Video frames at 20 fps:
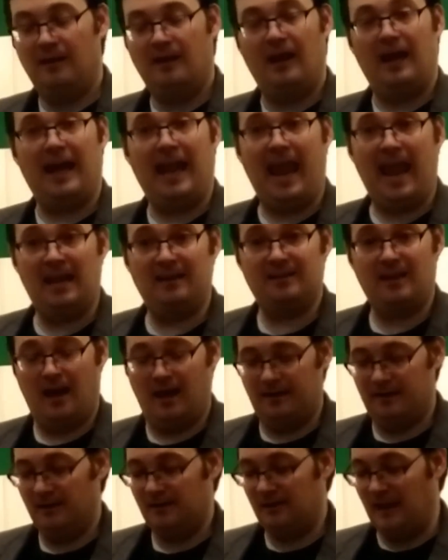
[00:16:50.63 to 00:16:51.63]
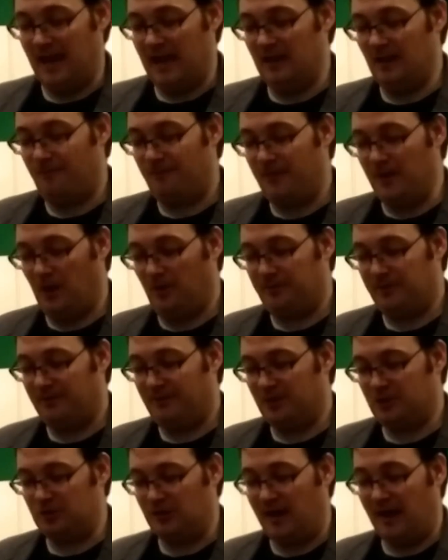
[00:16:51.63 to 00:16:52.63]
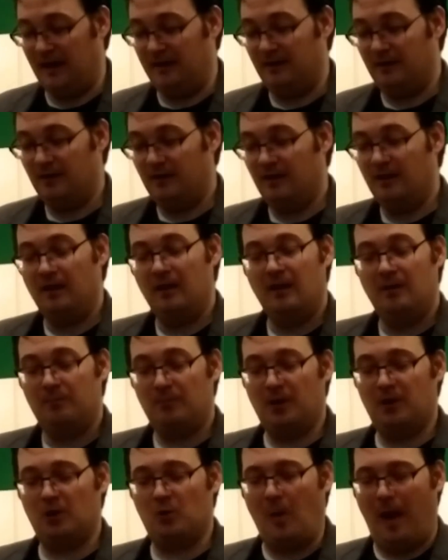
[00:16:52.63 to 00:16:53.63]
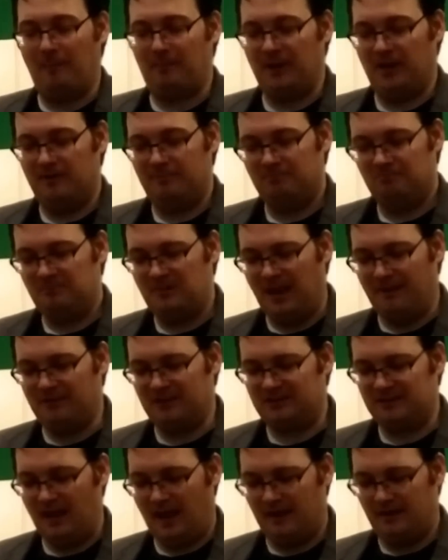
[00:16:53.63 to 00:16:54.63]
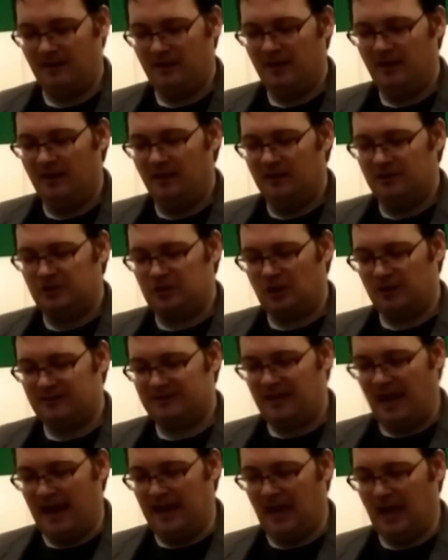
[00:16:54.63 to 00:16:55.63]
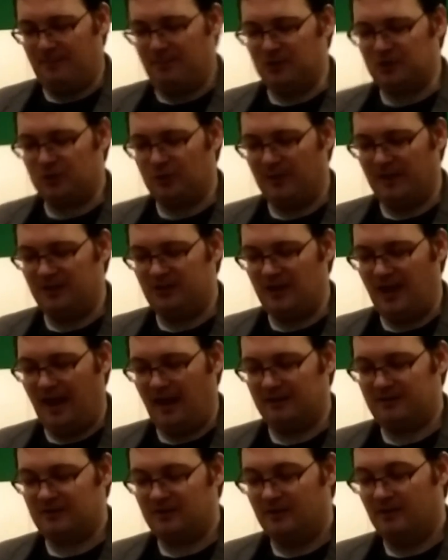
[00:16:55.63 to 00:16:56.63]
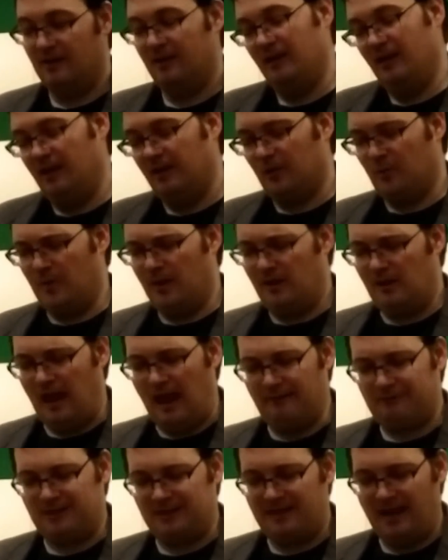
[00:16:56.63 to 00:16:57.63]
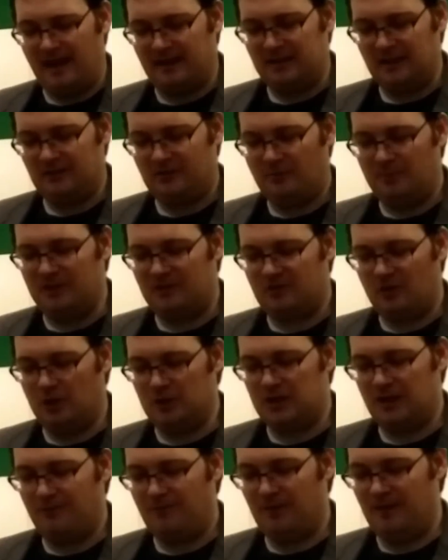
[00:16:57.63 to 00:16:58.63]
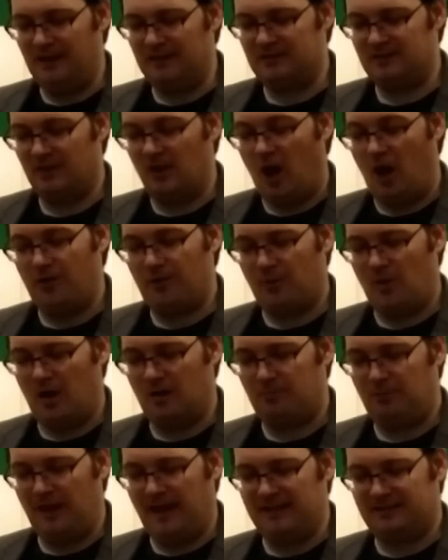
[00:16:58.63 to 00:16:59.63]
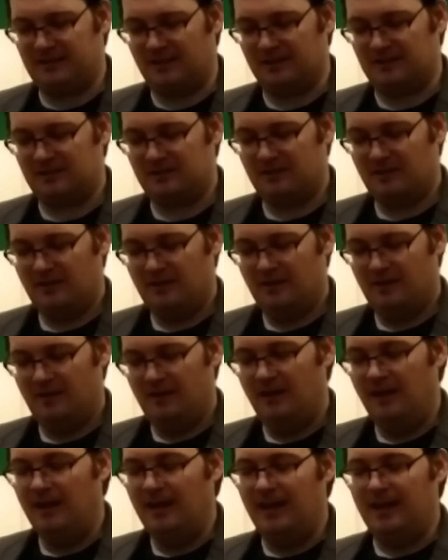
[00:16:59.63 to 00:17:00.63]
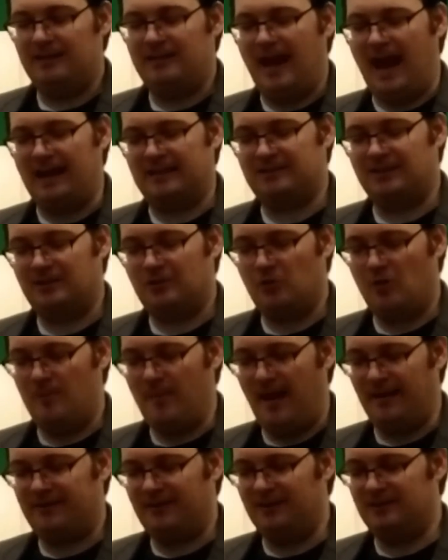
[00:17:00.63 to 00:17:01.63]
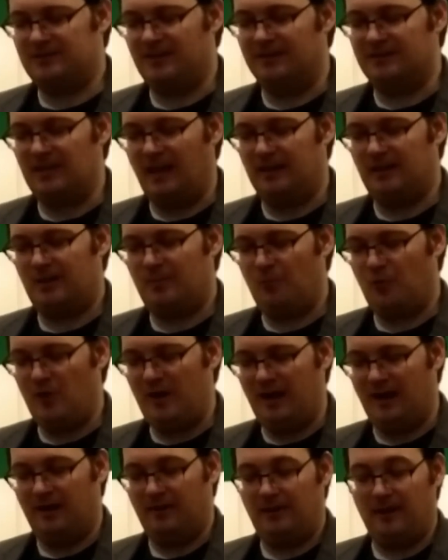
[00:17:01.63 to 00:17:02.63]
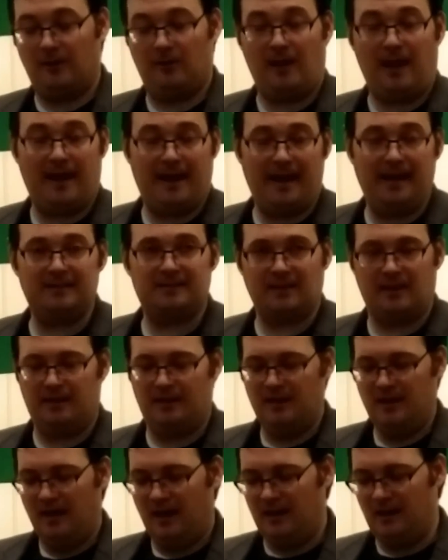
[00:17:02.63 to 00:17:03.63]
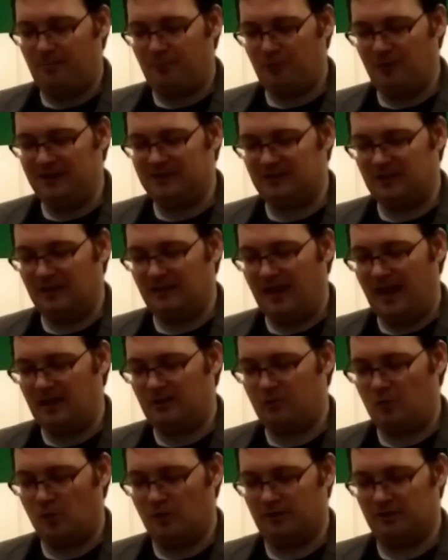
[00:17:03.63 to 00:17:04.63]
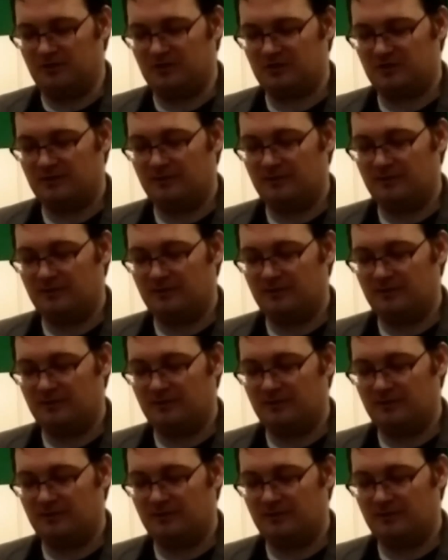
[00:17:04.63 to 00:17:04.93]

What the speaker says: A handgun lay in the filth of the drain. "Murder weapon," Davis said, standing up and showing Chaz. "The real-life detectives have been searching for this in all the wrong places." He attached it to a message and sent it to Maria, their liaison, and the precinct headquarters.